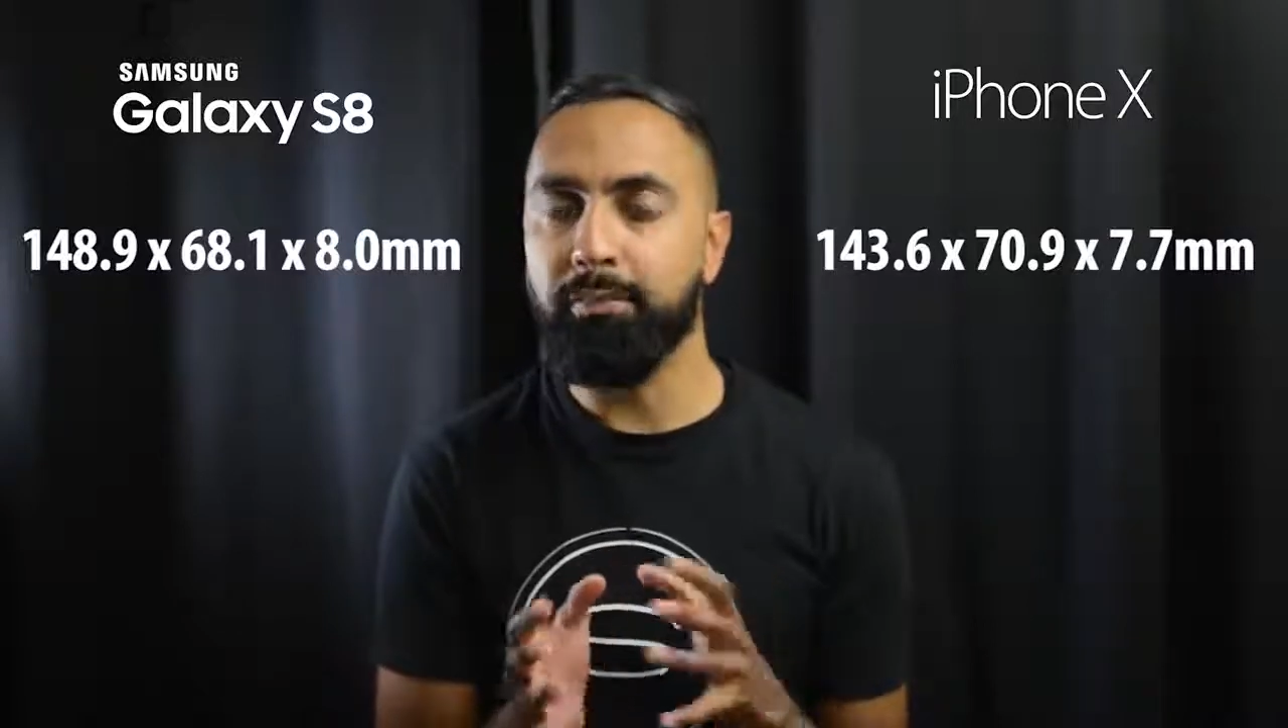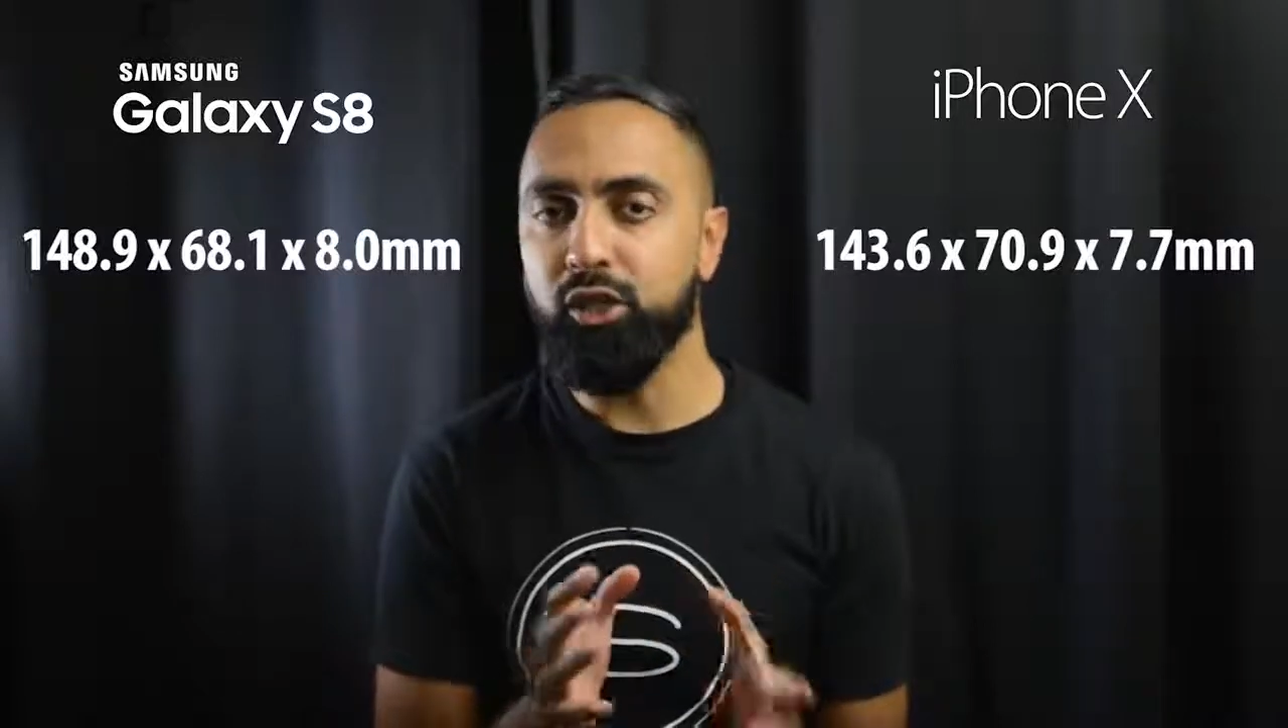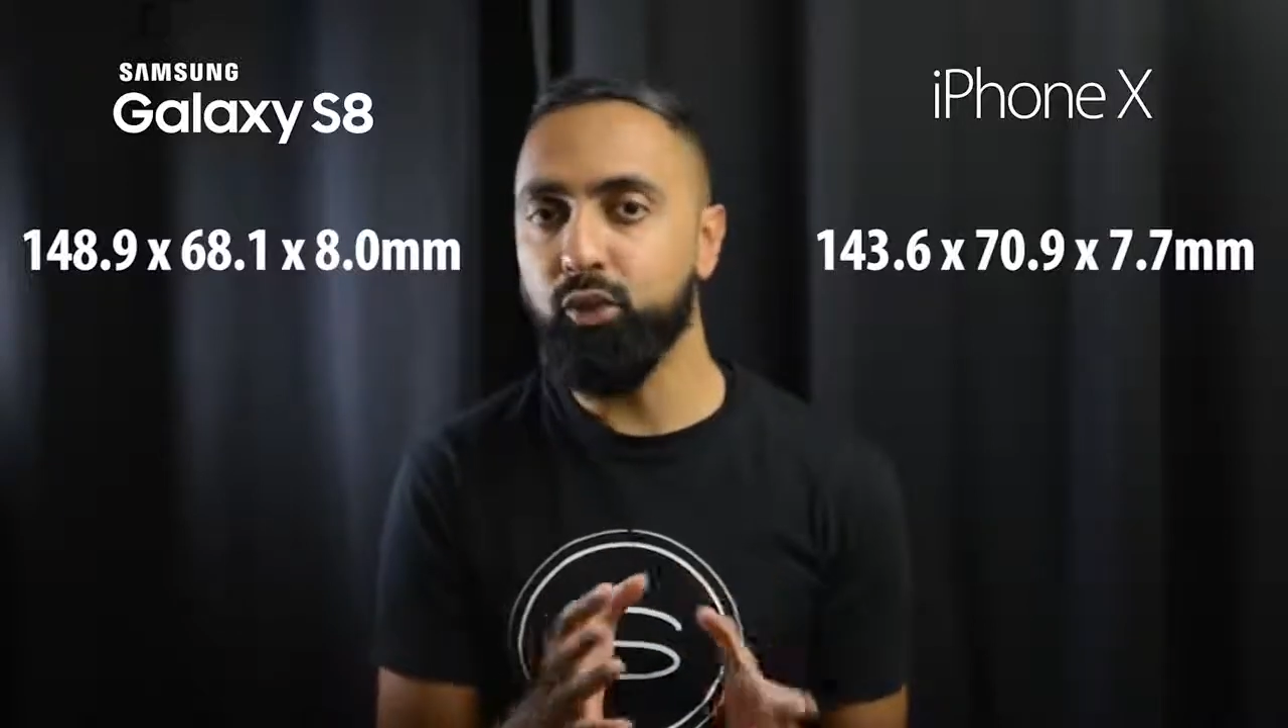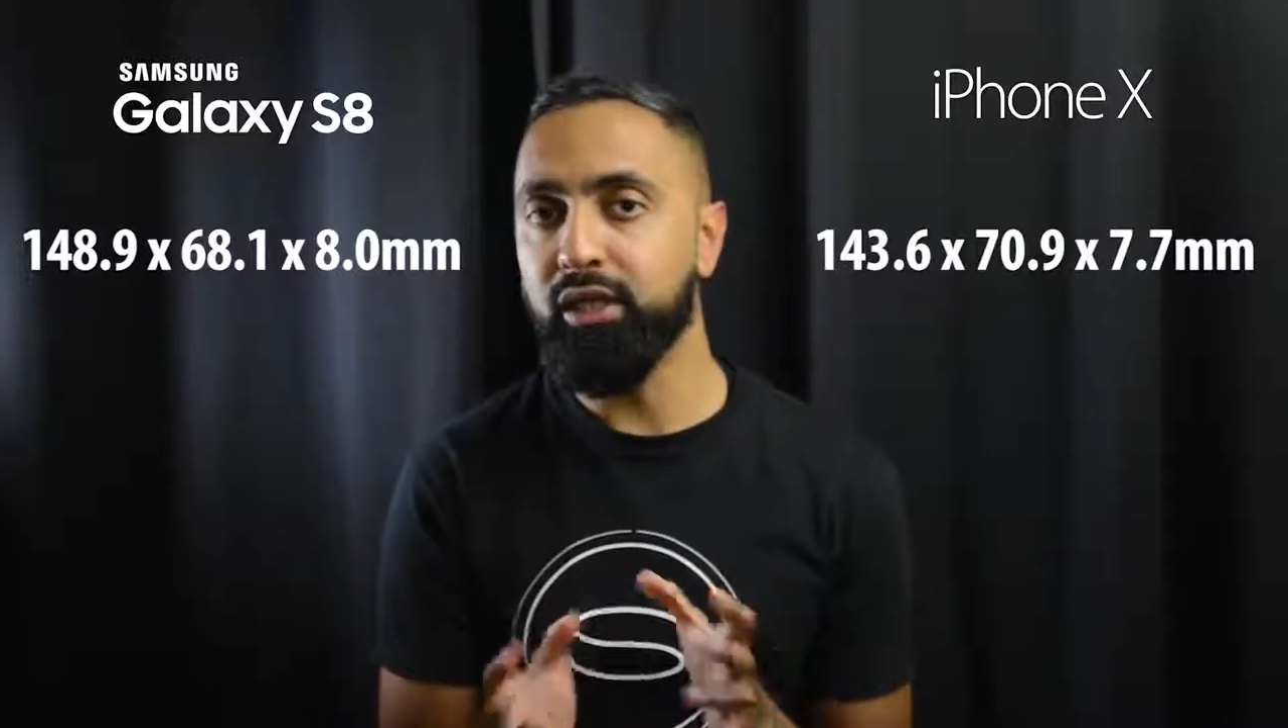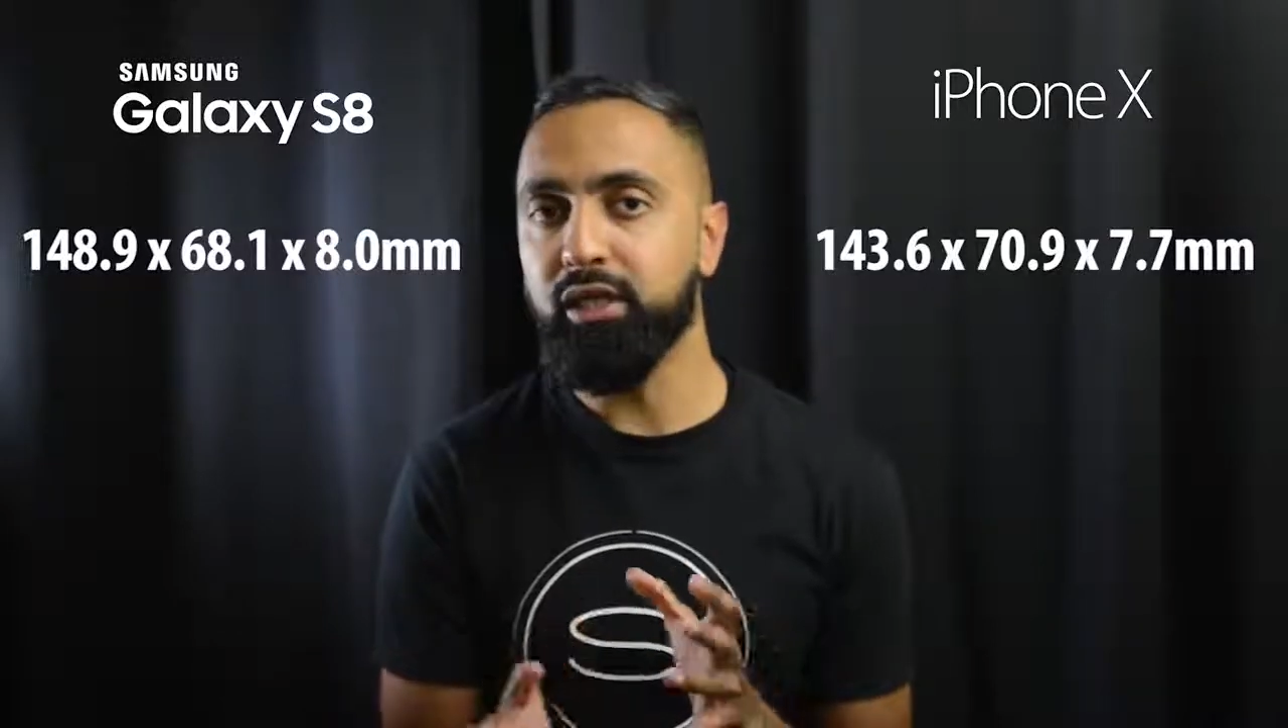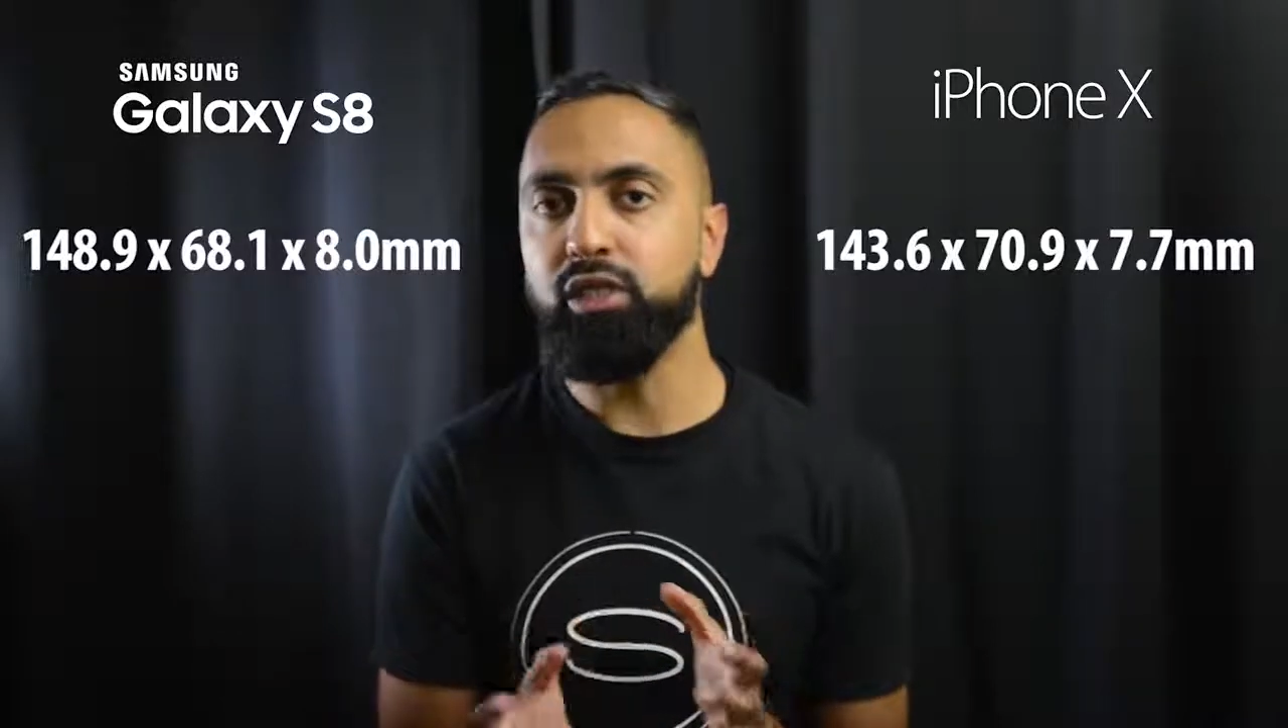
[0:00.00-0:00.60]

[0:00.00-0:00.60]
between